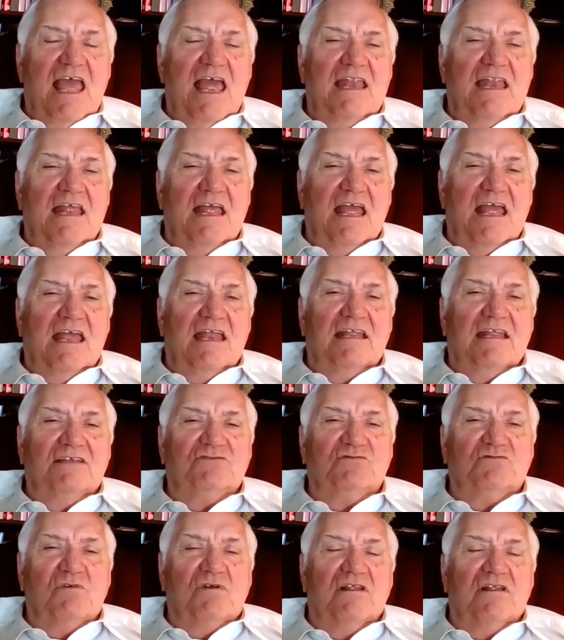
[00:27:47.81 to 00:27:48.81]

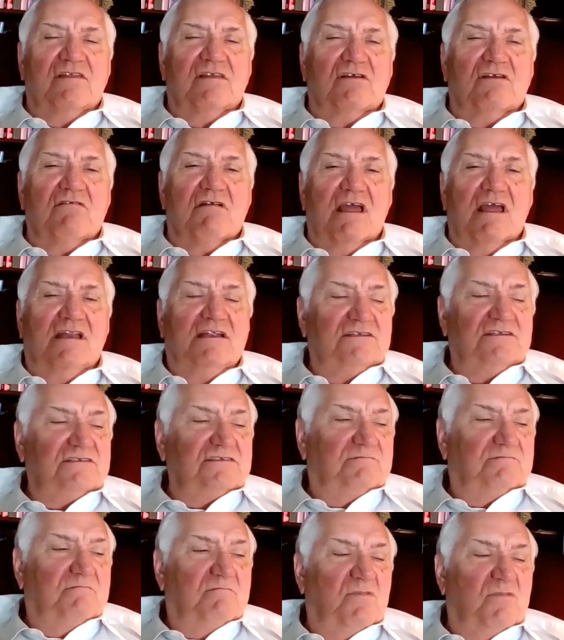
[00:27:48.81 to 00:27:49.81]
one of the
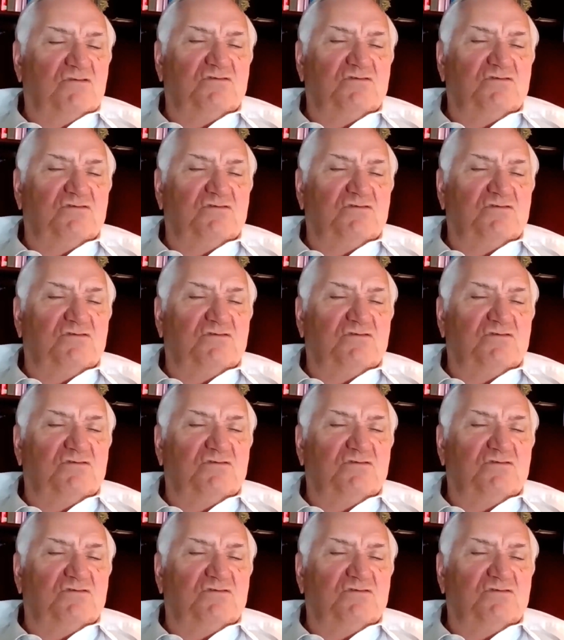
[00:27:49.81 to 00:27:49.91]
greatest,